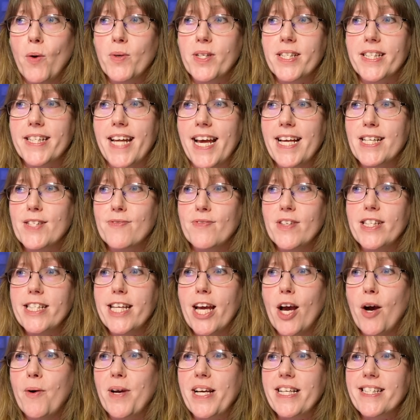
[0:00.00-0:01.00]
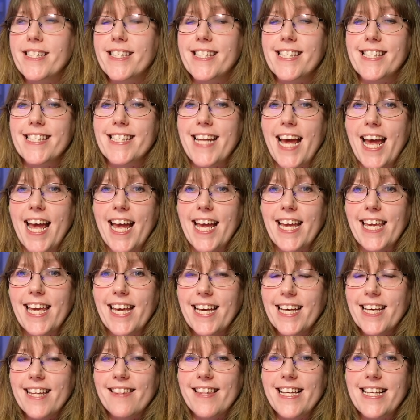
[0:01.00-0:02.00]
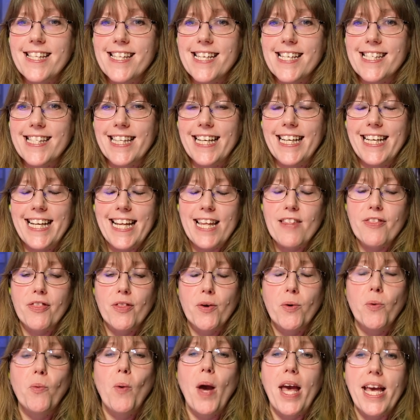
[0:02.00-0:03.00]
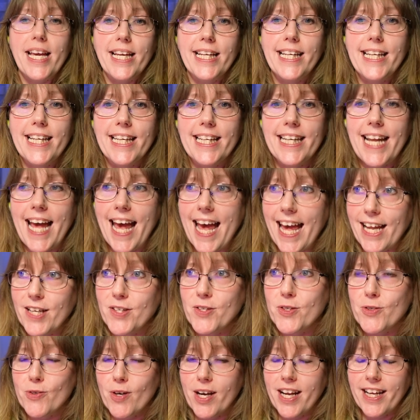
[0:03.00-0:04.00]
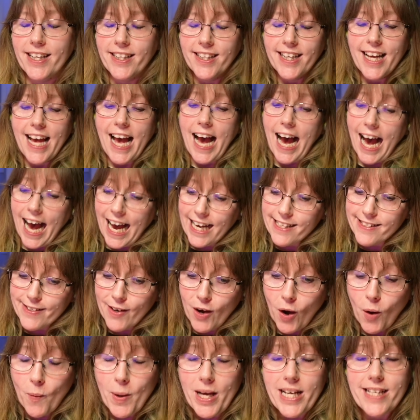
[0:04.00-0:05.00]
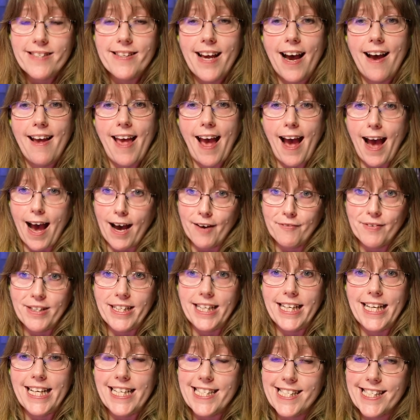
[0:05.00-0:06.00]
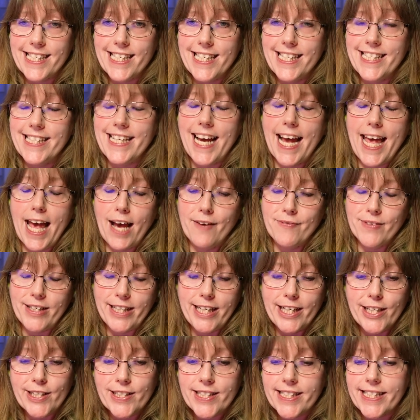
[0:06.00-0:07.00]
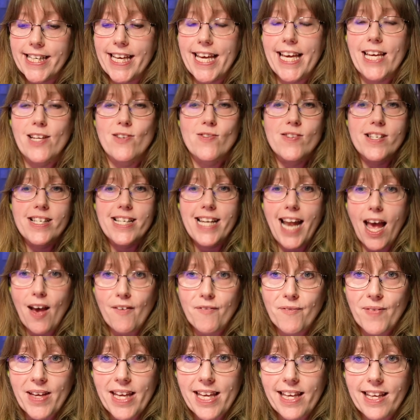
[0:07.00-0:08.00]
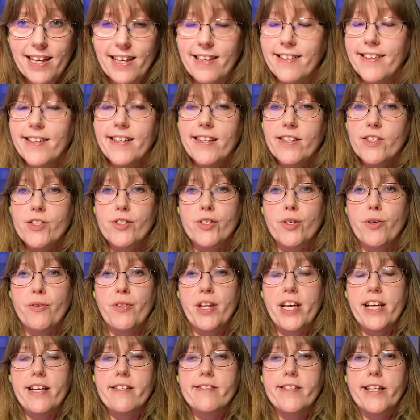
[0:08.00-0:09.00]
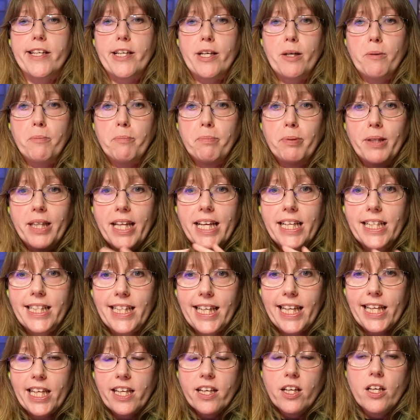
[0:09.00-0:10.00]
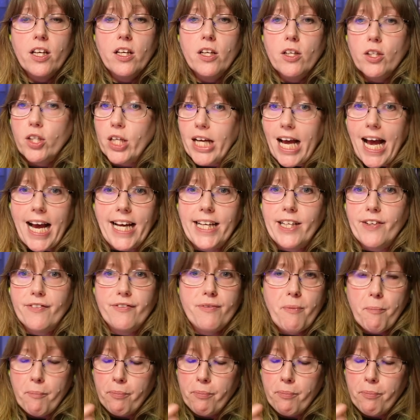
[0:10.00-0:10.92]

Today's video is Stay. This is the Lithuanian entry. As always, I haven't listened, I haven't looked at it, nothing, so that it's a completely kind of